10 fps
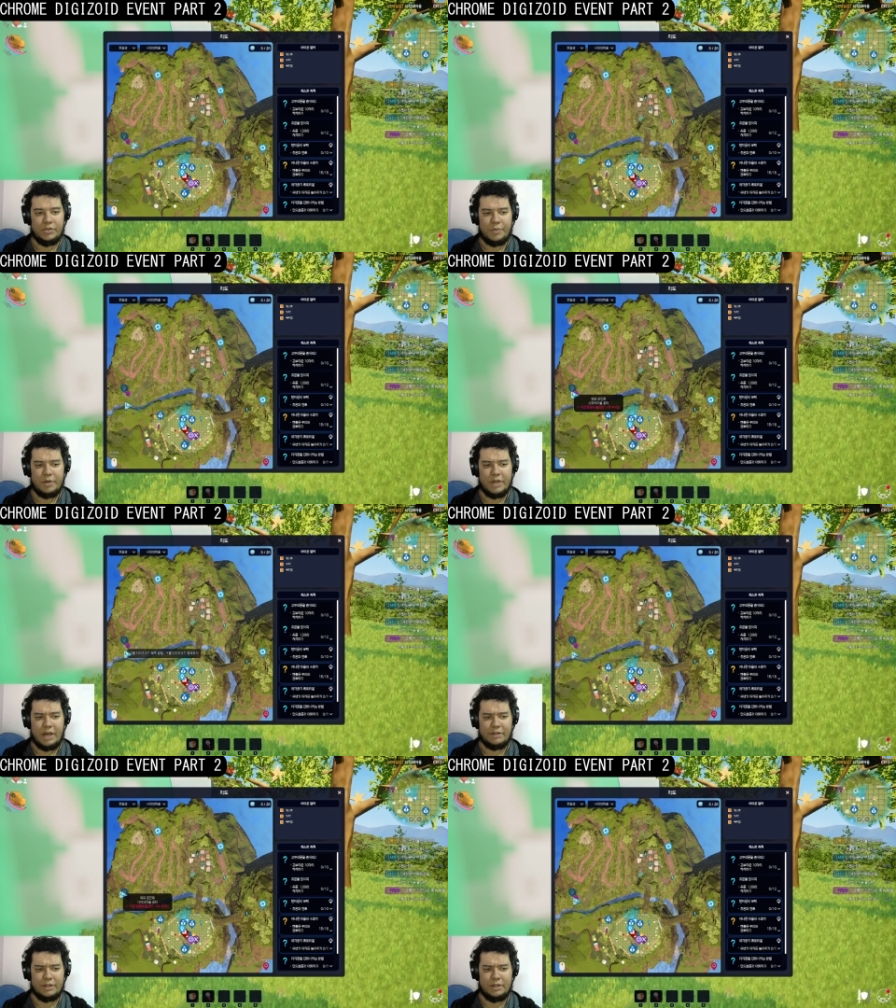You probably
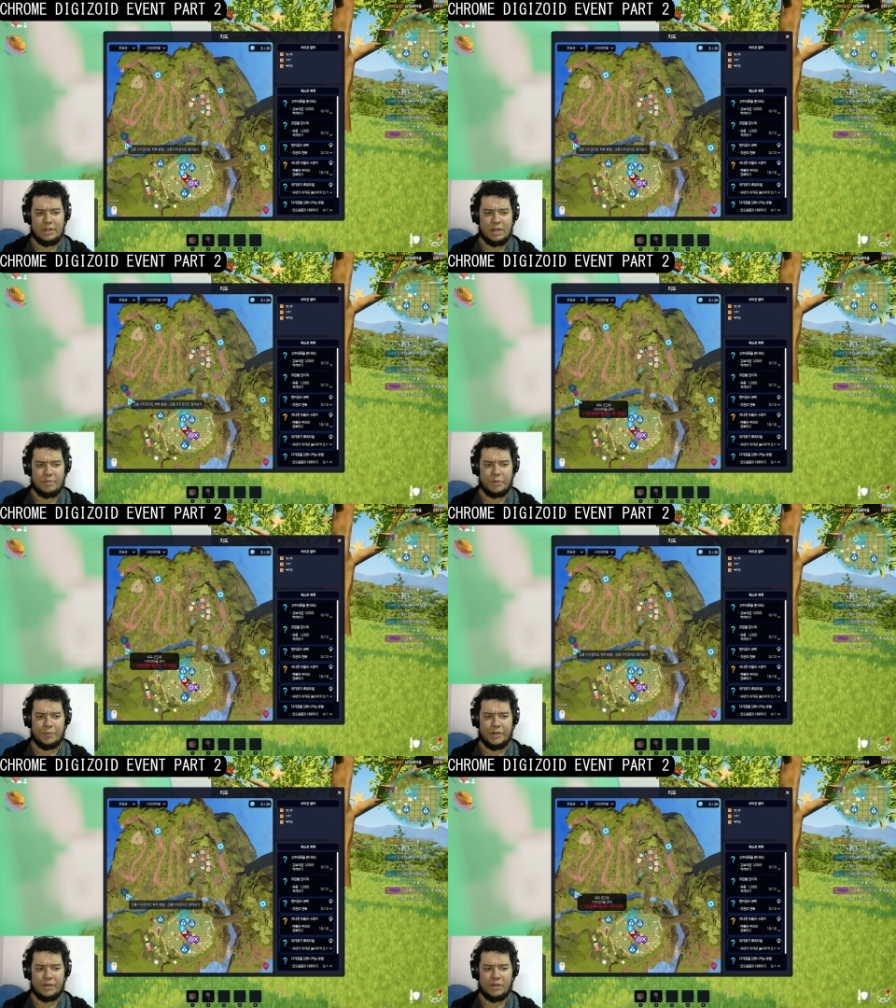have the
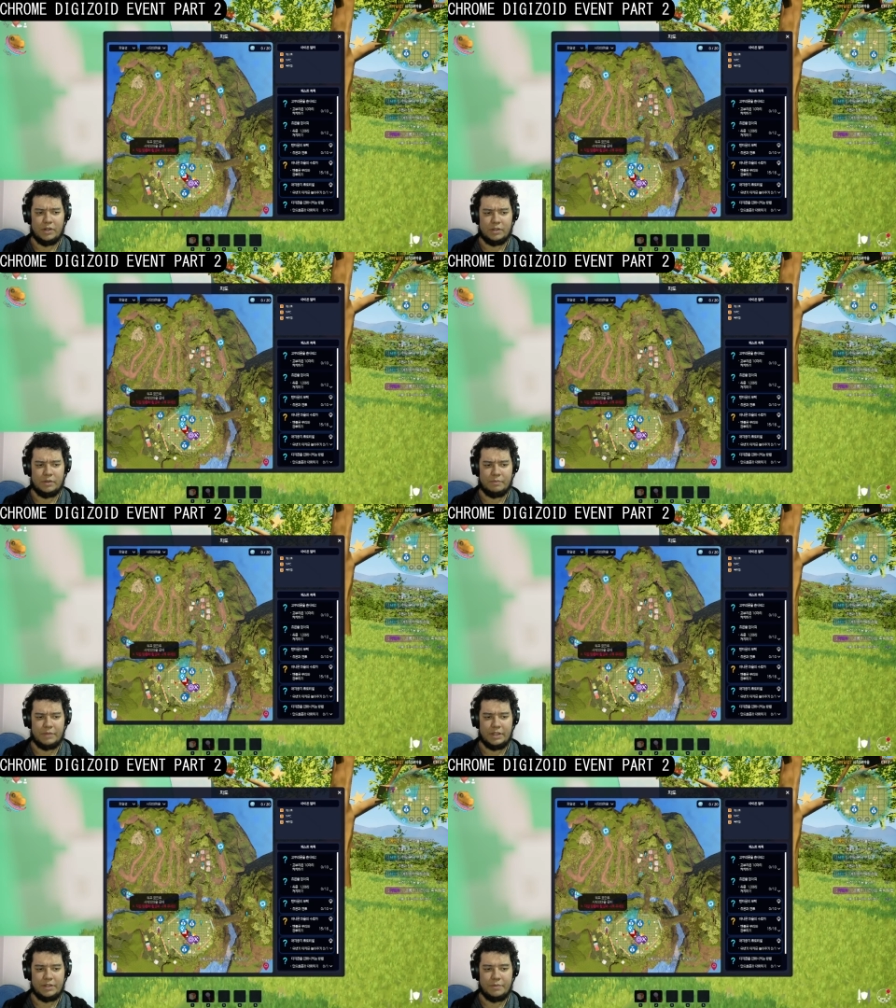teleport point unlocked
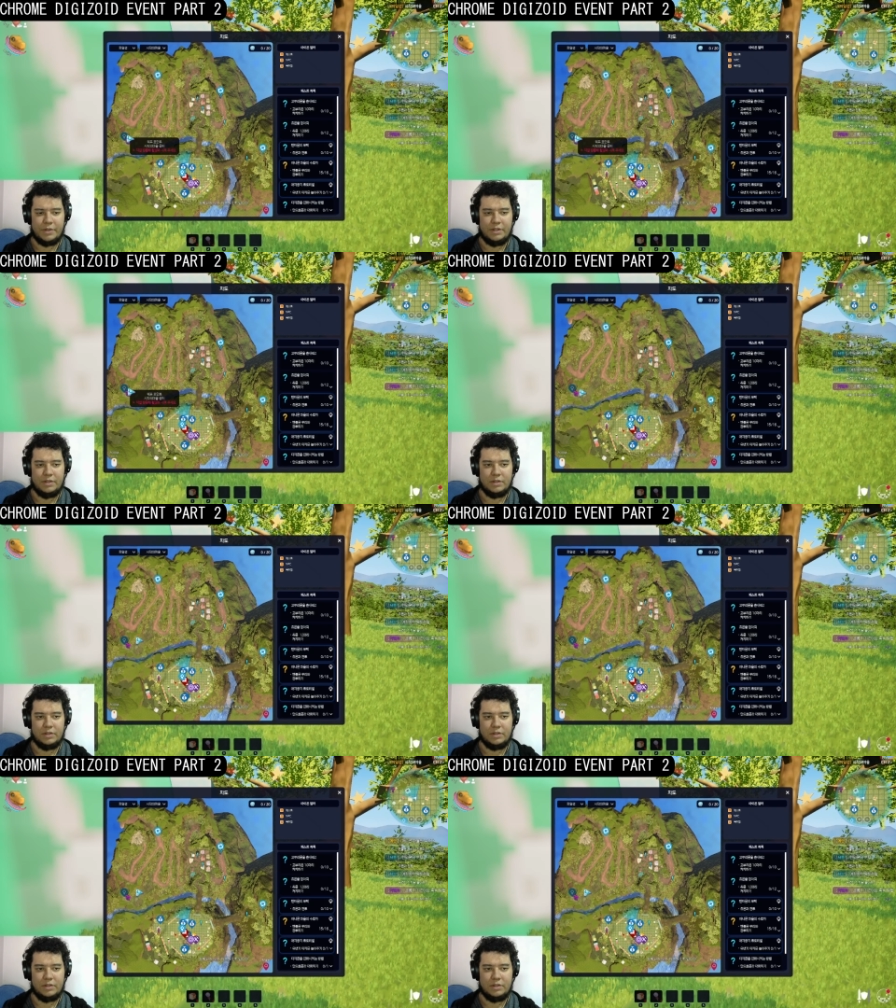by this point.